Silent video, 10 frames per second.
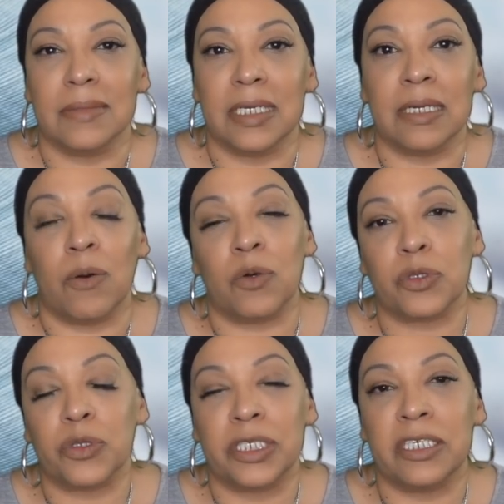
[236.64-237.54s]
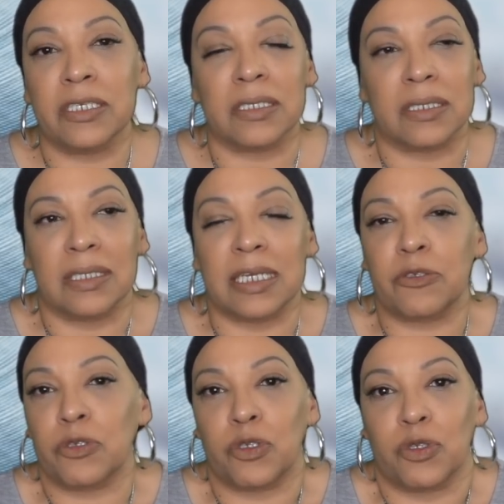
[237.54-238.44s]
it also teaches us not
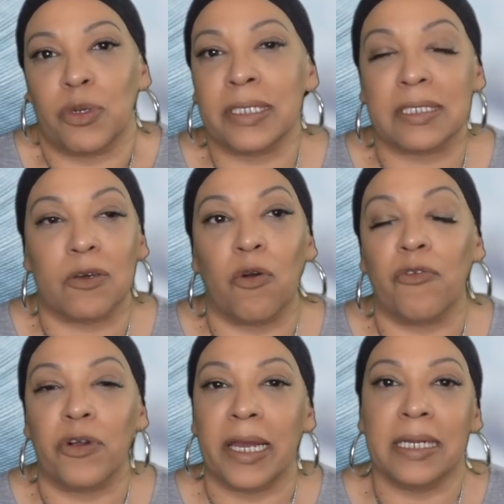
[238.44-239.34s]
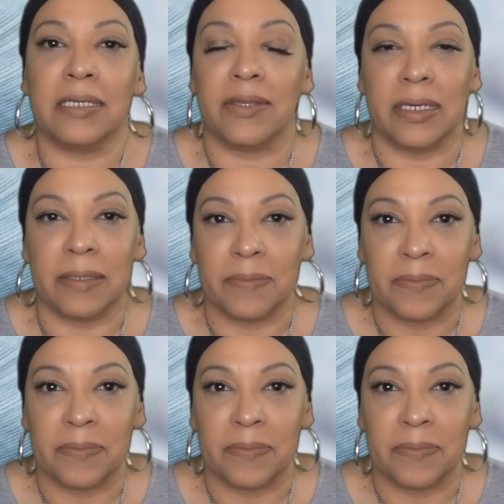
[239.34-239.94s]
to stress over anything,